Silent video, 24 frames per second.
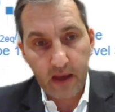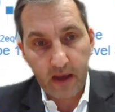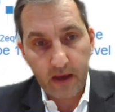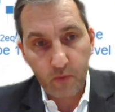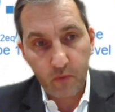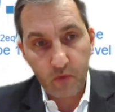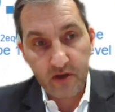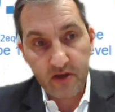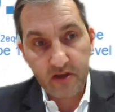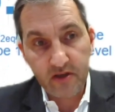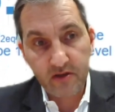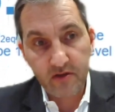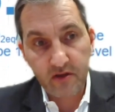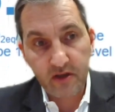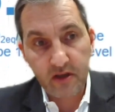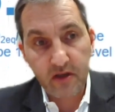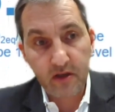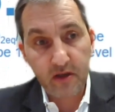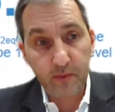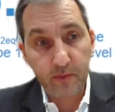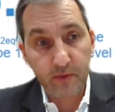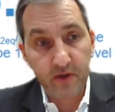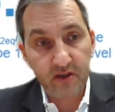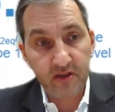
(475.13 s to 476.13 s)
with an
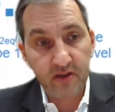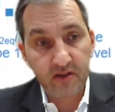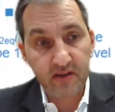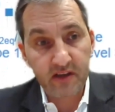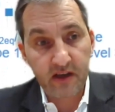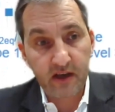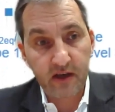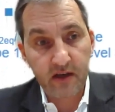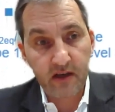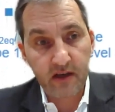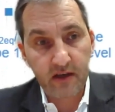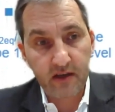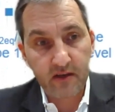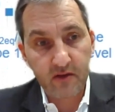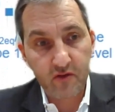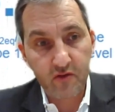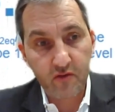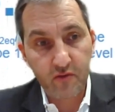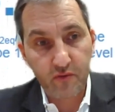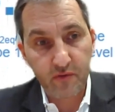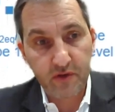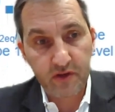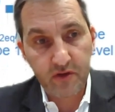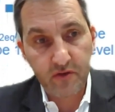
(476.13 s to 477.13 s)
intermediate target
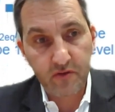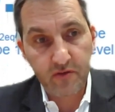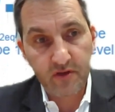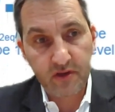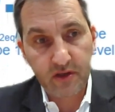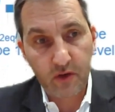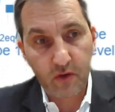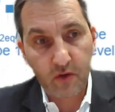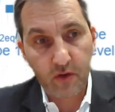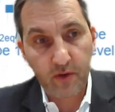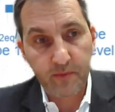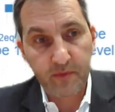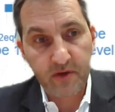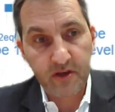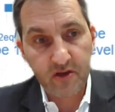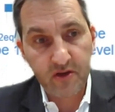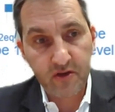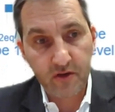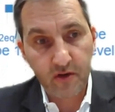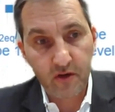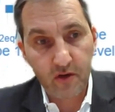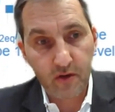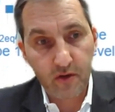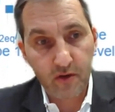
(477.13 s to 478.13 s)
to reduce our
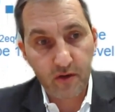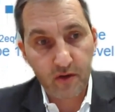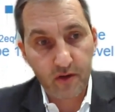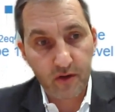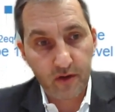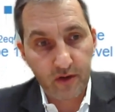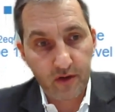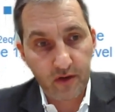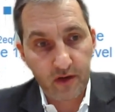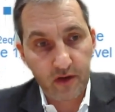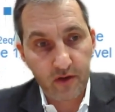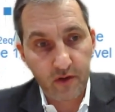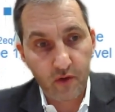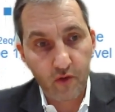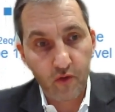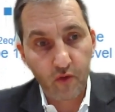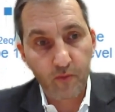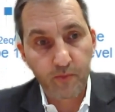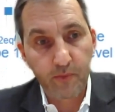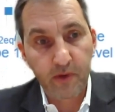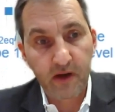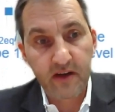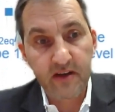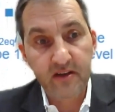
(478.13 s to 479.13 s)
emission in the
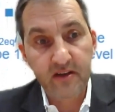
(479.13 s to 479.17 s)
group by